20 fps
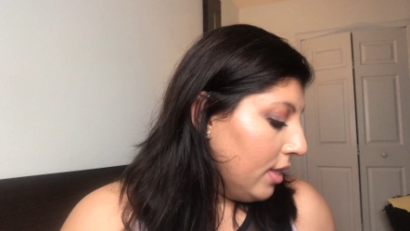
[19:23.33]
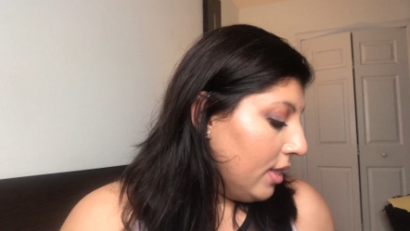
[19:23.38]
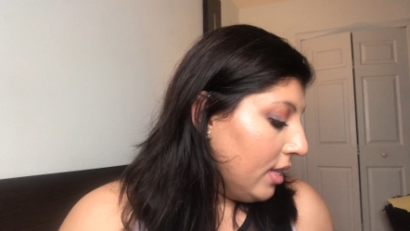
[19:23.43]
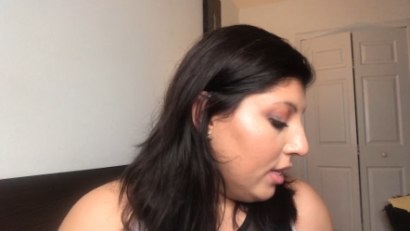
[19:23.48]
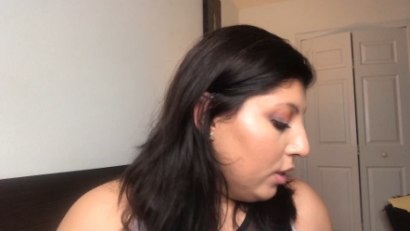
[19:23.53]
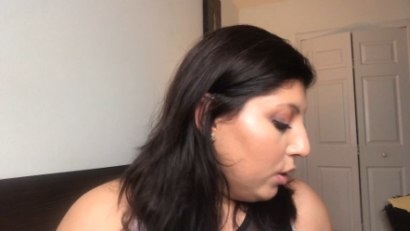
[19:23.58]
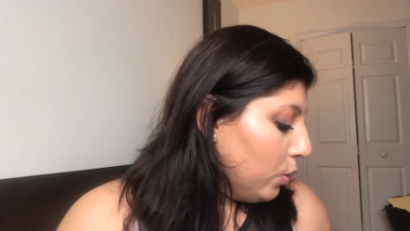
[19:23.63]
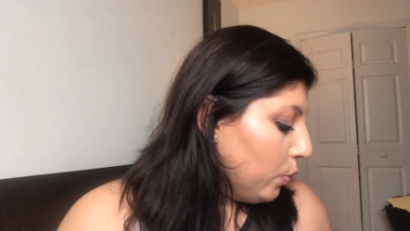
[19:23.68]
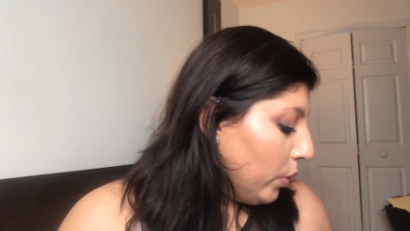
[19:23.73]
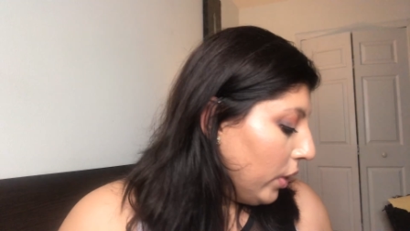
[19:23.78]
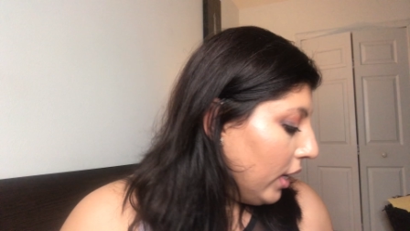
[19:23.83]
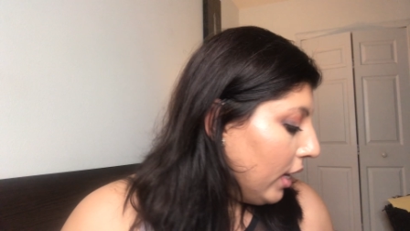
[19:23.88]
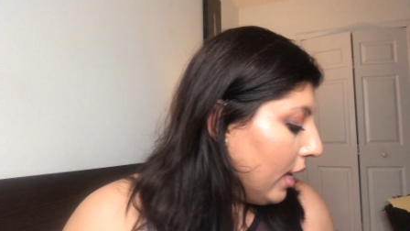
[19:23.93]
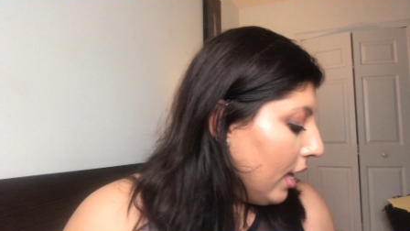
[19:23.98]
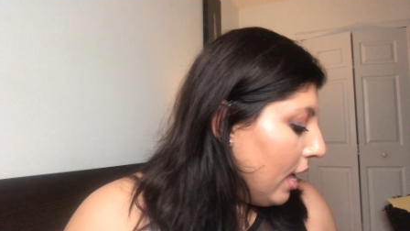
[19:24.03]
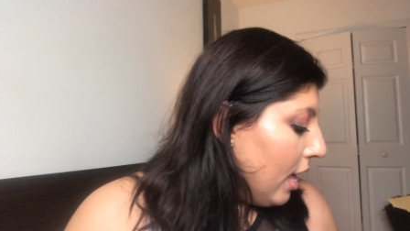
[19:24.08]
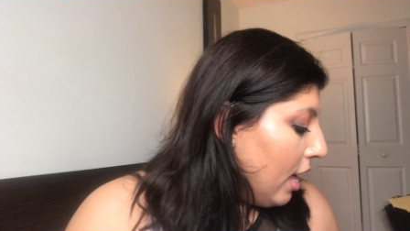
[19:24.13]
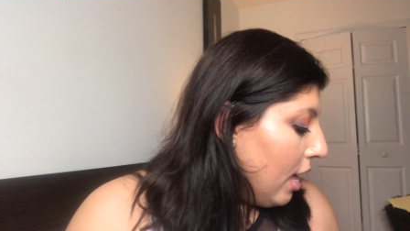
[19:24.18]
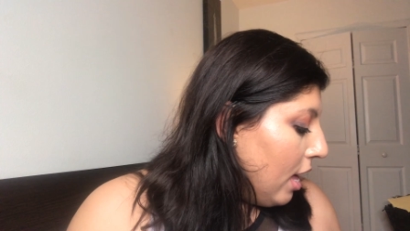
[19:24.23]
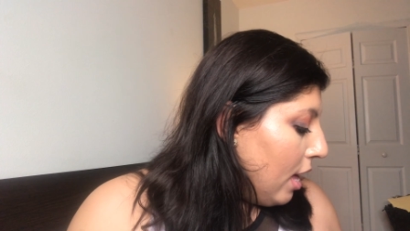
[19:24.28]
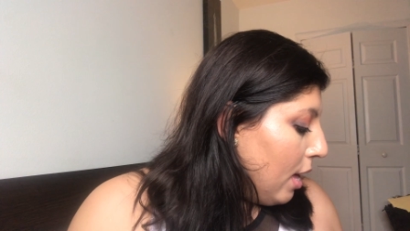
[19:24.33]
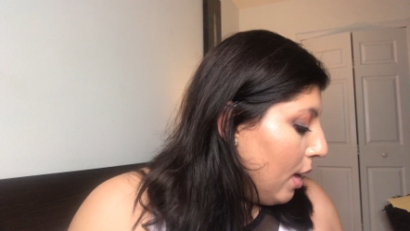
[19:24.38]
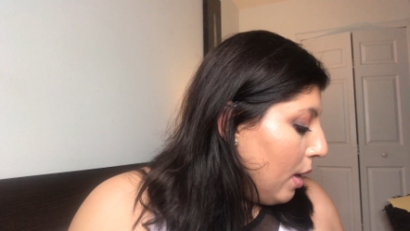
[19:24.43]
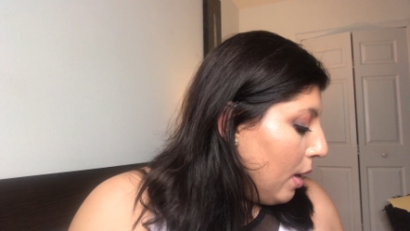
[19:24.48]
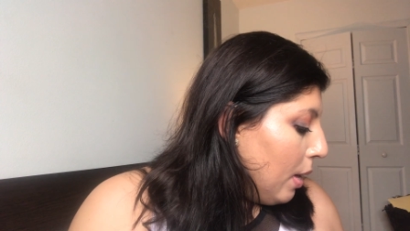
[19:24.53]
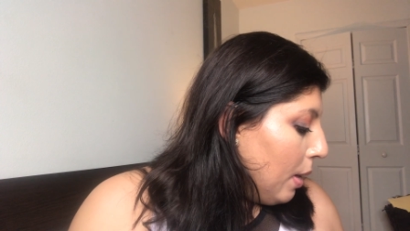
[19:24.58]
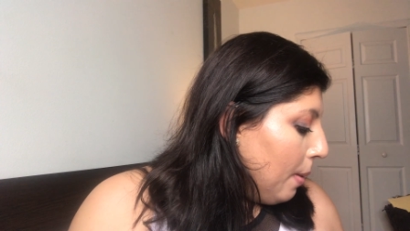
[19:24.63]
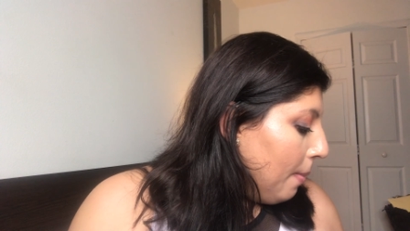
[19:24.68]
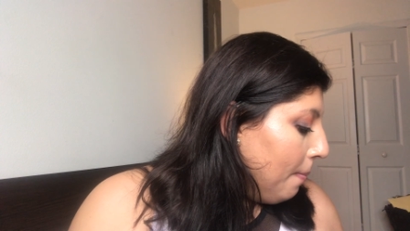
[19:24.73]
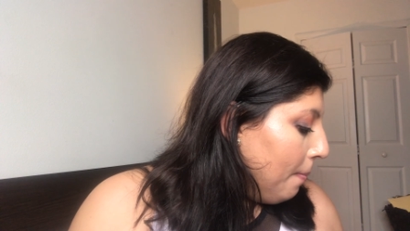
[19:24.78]
this week.
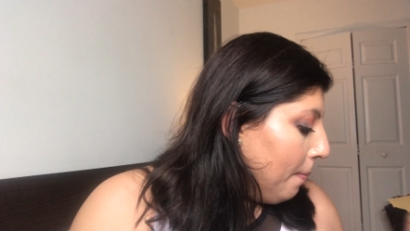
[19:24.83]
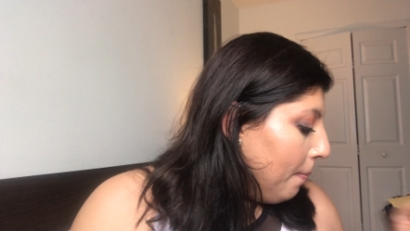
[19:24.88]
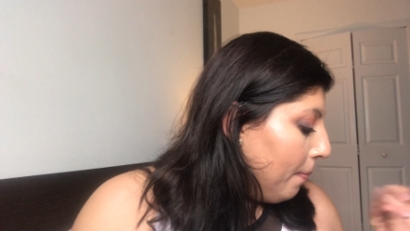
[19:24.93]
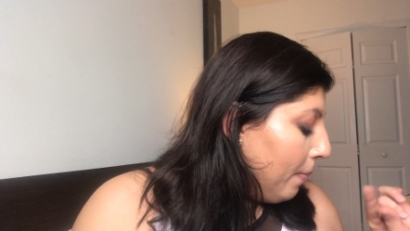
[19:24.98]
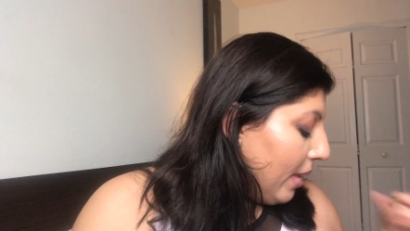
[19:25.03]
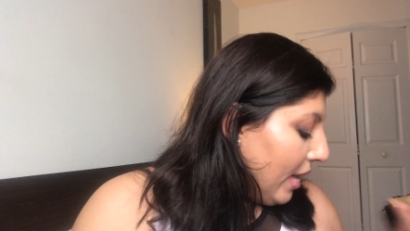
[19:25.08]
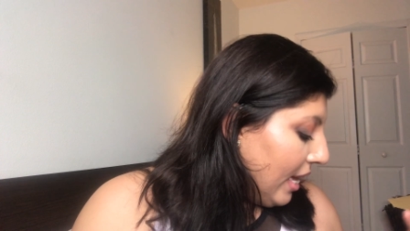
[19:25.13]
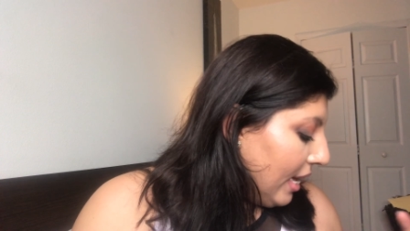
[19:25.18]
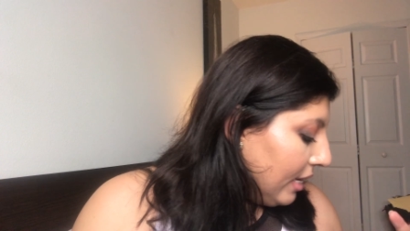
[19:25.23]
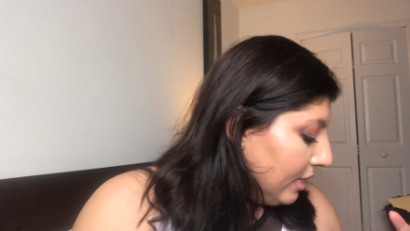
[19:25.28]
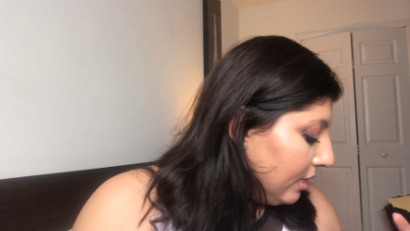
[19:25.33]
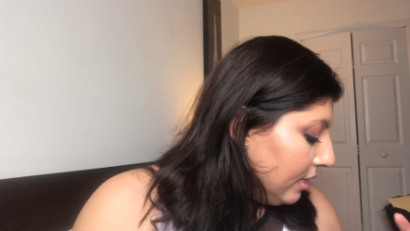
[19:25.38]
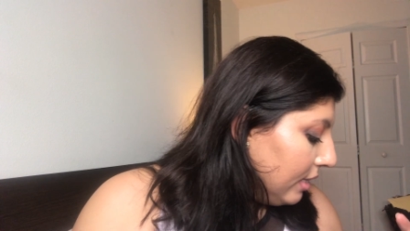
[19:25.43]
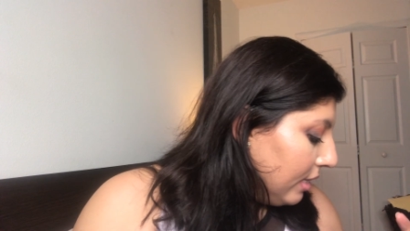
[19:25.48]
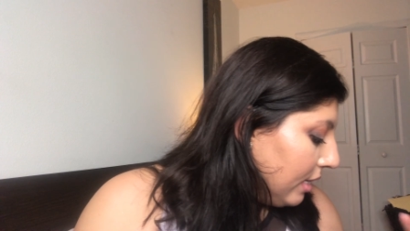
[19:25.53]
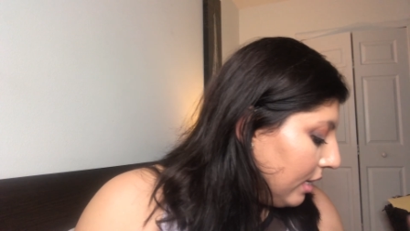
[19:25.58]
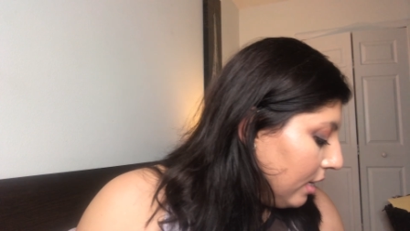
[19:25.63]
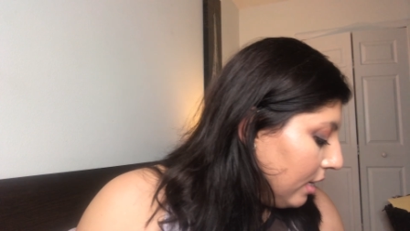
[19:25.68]
But